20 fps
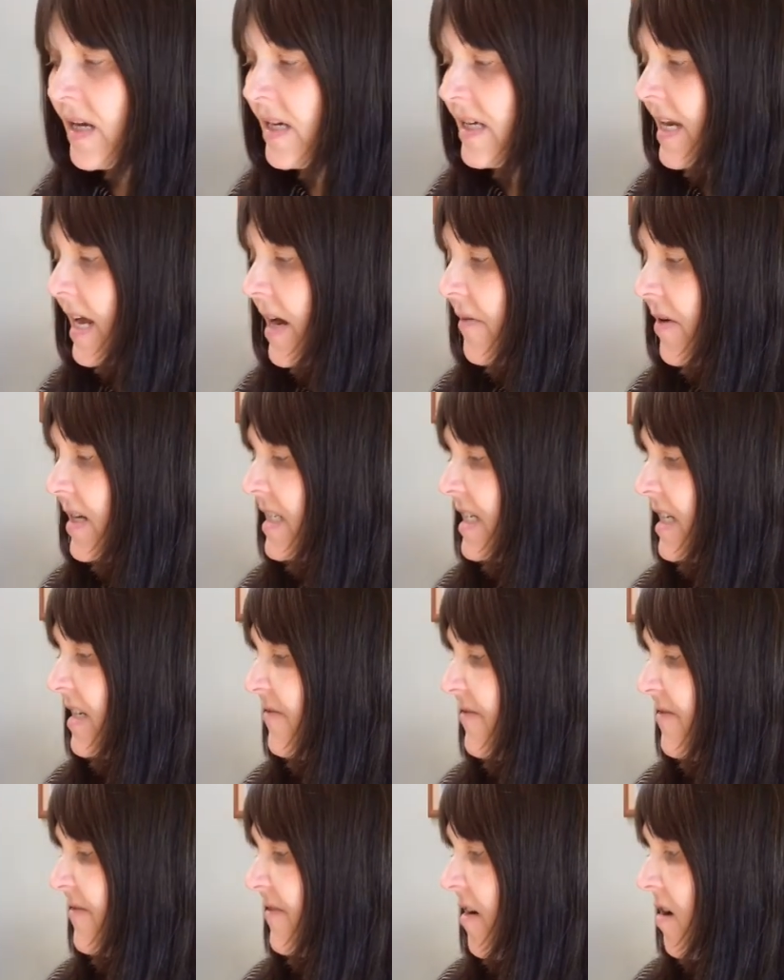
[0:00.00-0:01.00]
Now, I did
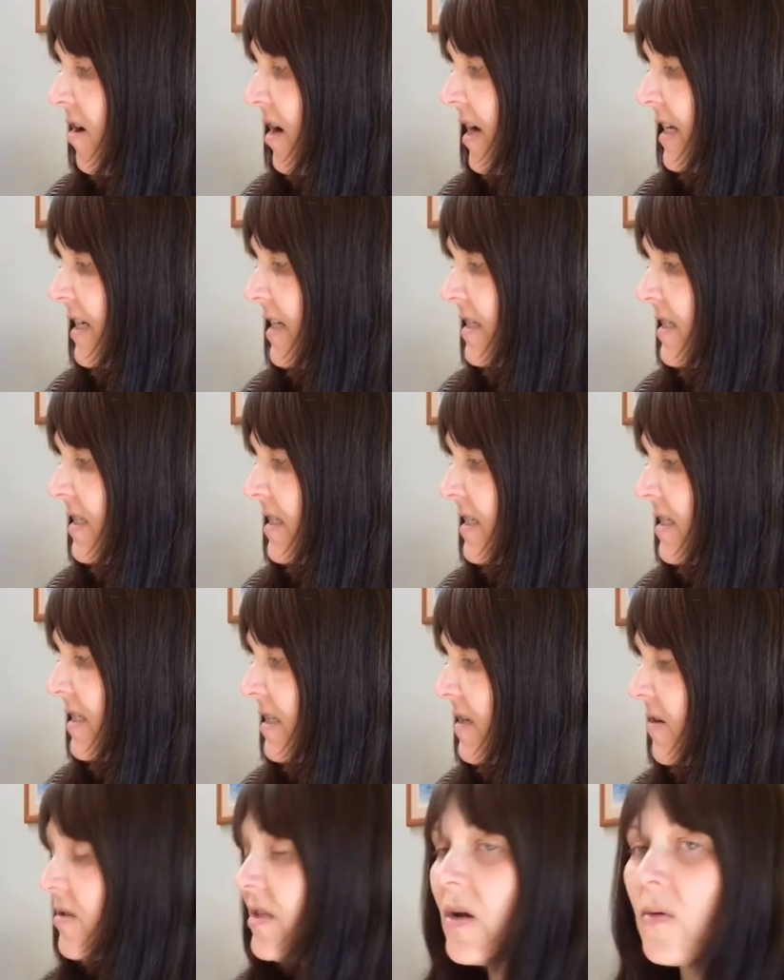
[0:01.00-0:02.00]
find
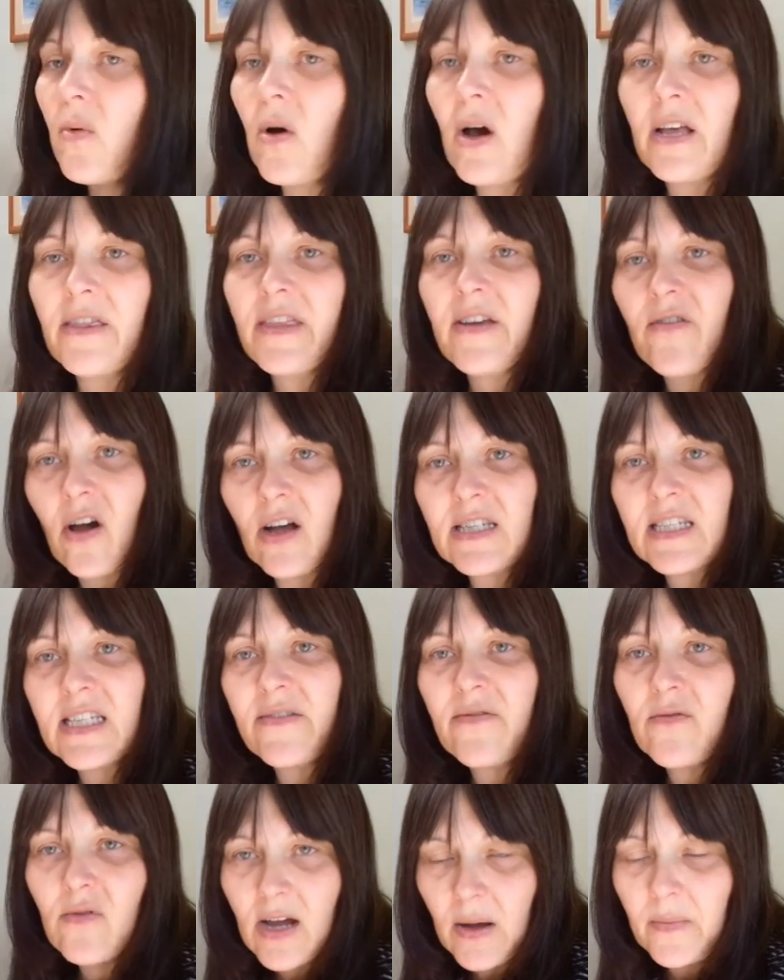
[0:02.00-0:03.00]
that there are
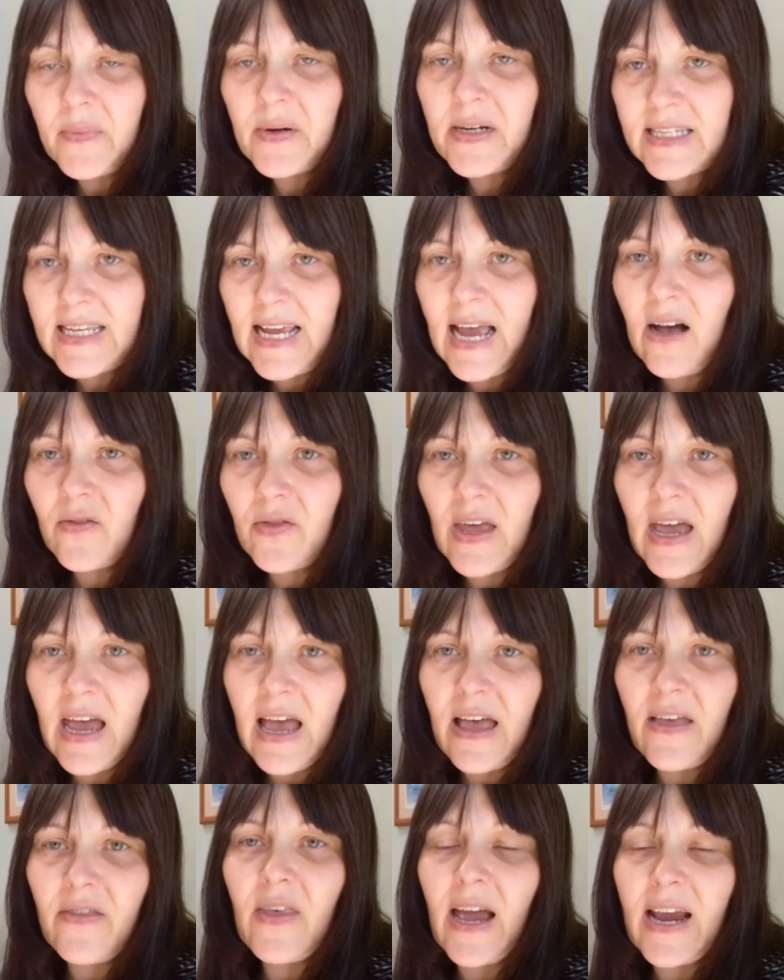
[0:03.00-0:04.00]
several companies out
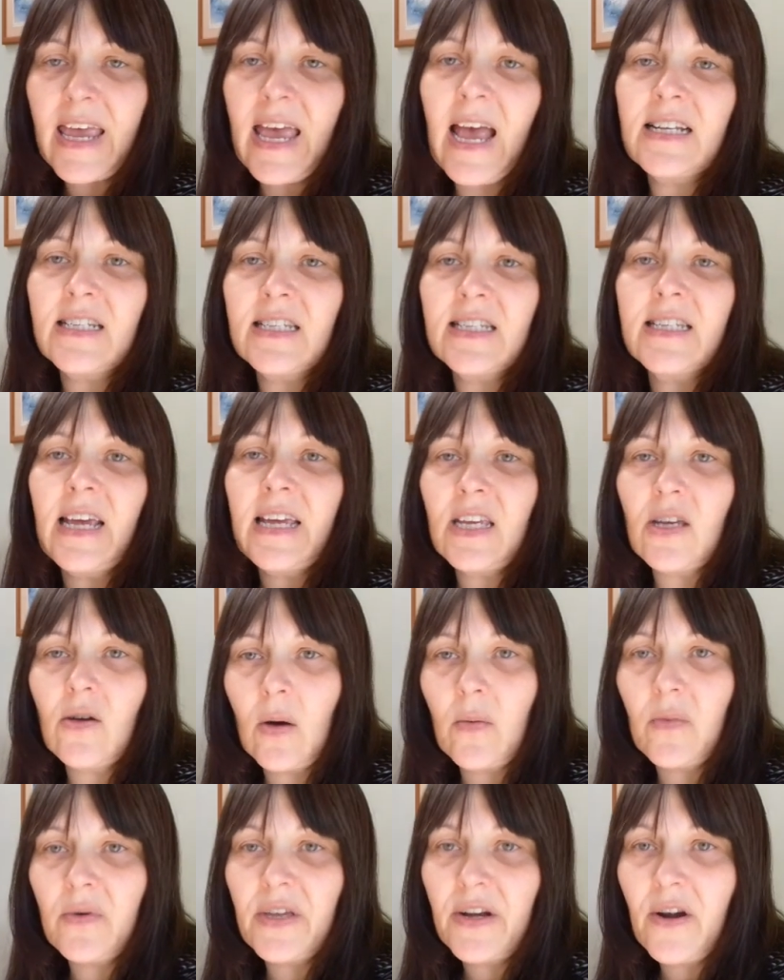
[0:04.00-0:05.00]
there that can set you
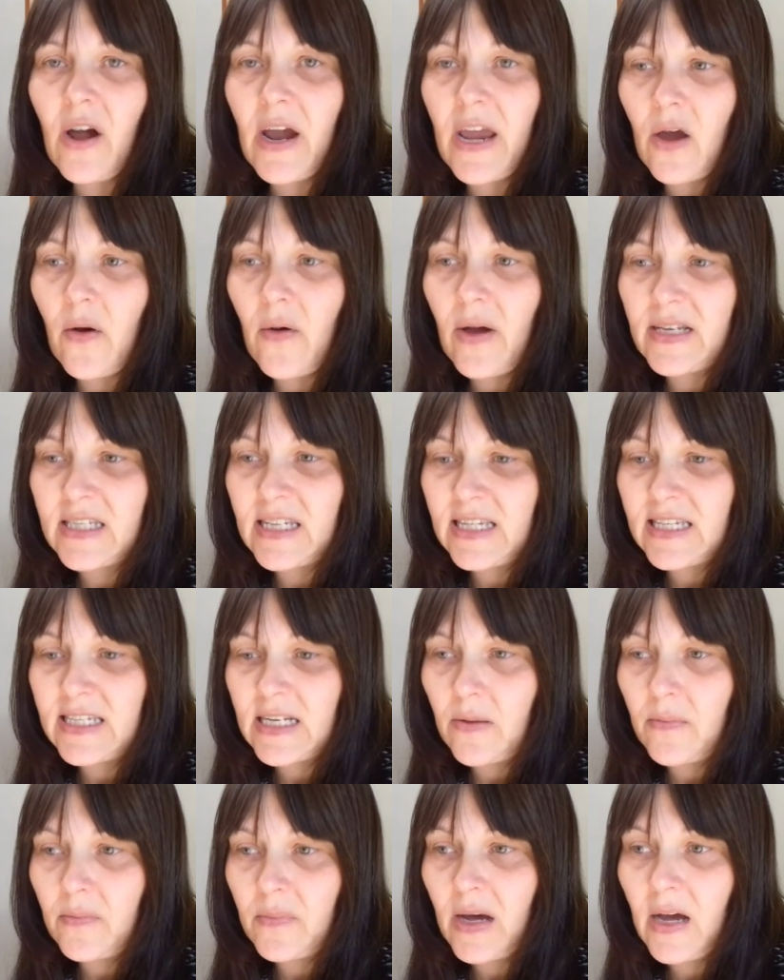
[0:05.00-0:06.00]
up with an IOSS
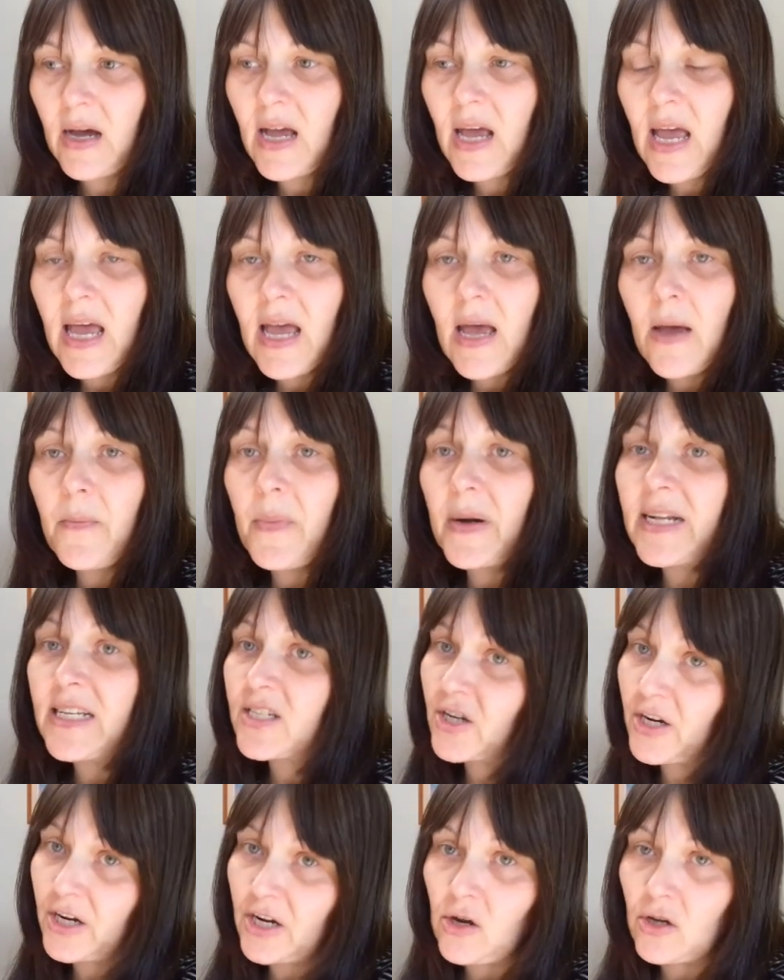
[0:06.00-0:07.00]
number, but it's
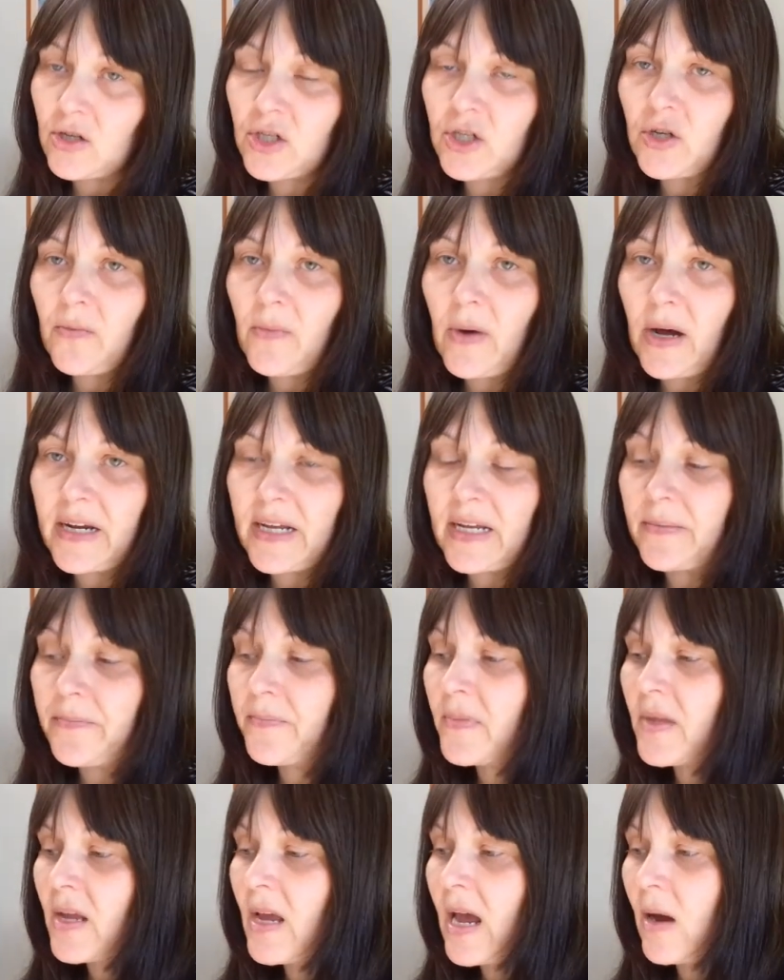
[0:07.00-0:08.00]
going to cost you money,
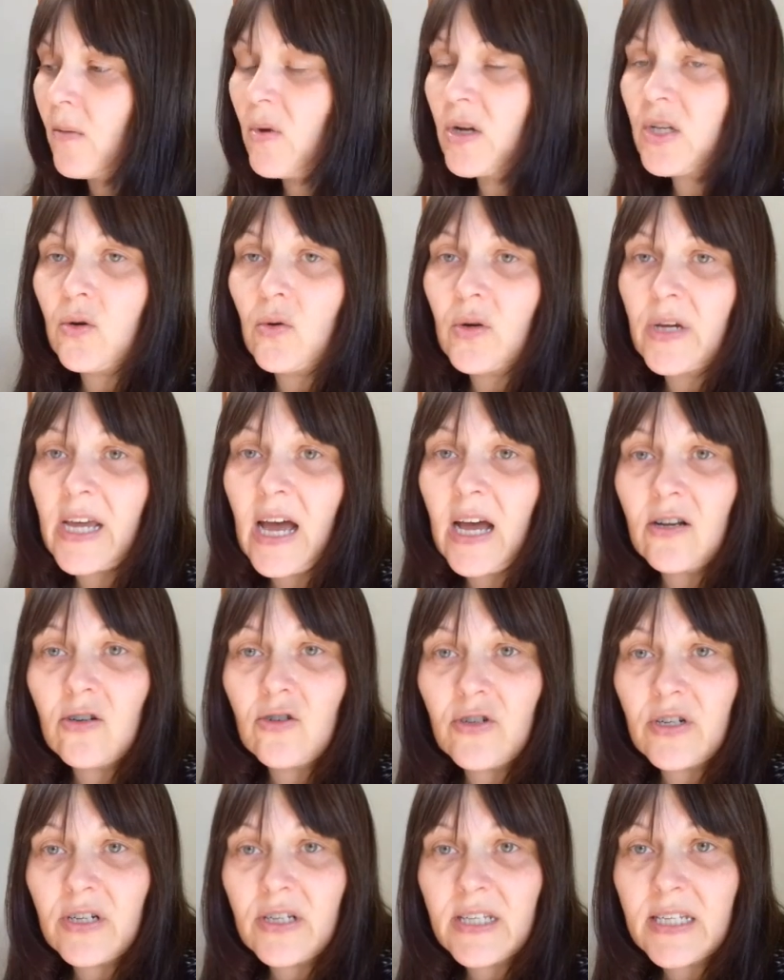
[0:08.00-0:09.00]
and we're talking
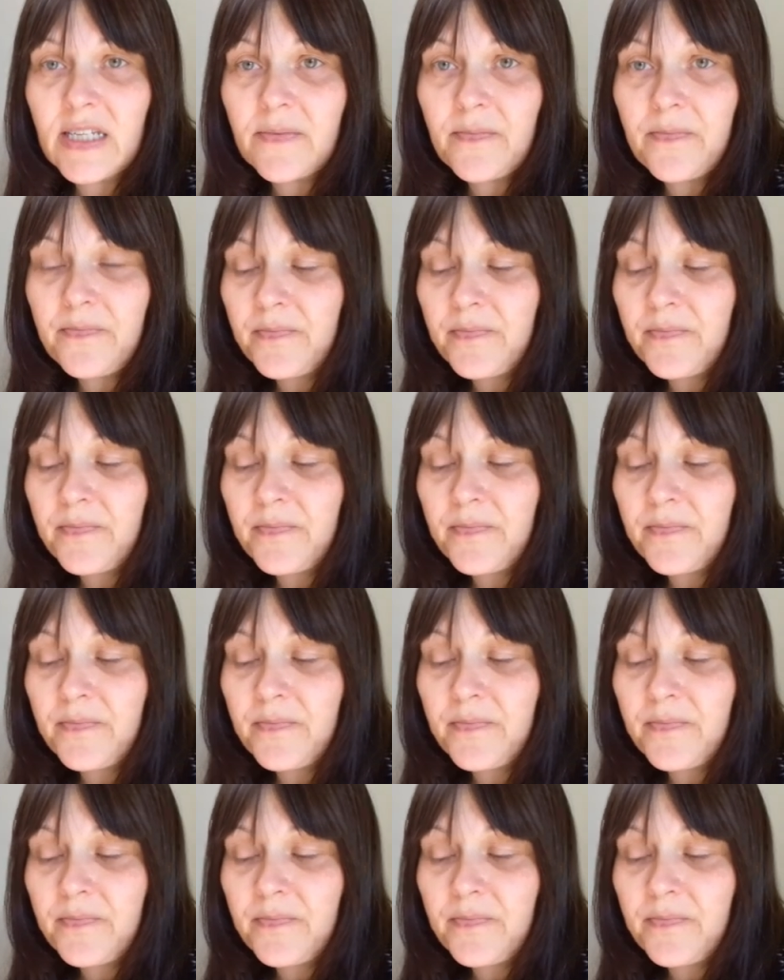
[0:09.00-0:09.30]
hundreds.